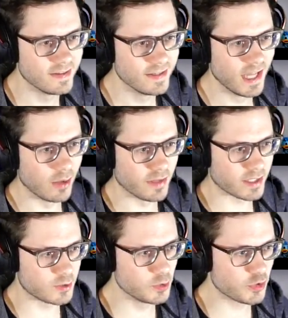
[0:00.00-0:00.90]
I was
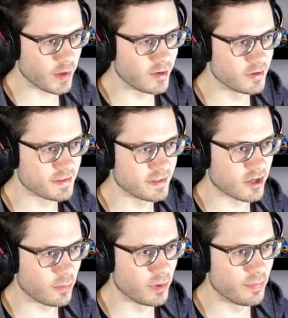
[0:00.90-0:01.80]
like two trainers and a
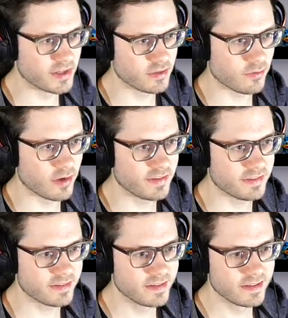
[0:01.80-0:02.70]
couple patch of
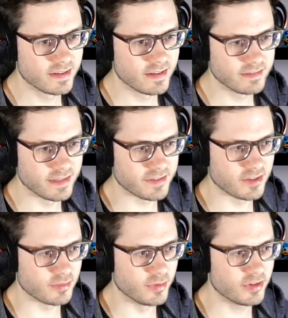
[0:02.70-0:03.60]
grass. That's
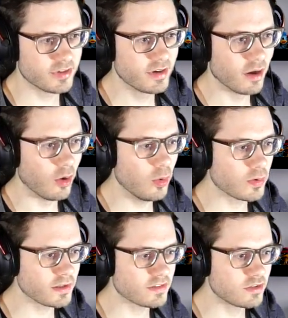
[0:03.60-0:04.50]
not much.
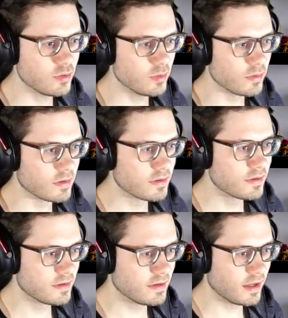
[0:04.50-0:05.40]
Oh, that's cool.
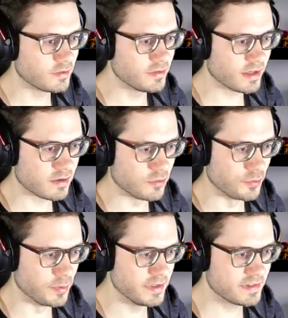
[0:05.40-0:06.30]
Are those like
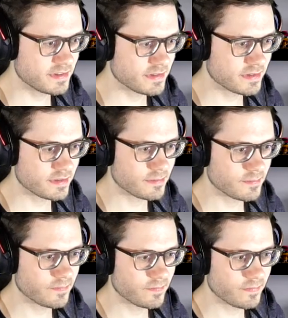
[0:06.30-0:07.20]
ruins?
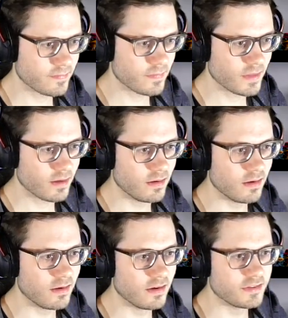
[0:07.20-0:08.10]

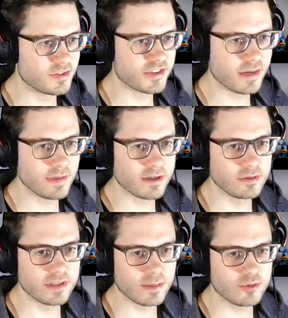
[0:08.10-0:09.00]
Oh, it's a shame I
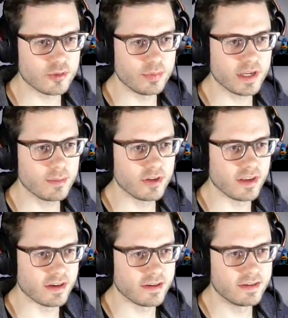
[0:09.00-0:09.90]
couldn't capture a Pokemon
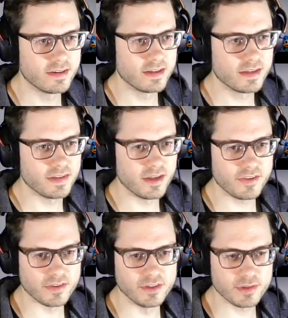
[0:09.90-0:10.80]
here. They
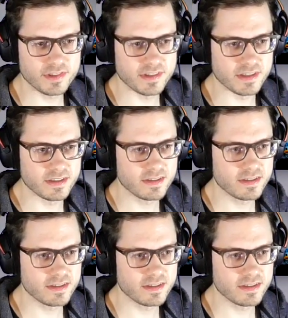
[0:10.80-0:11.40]
sound interesting.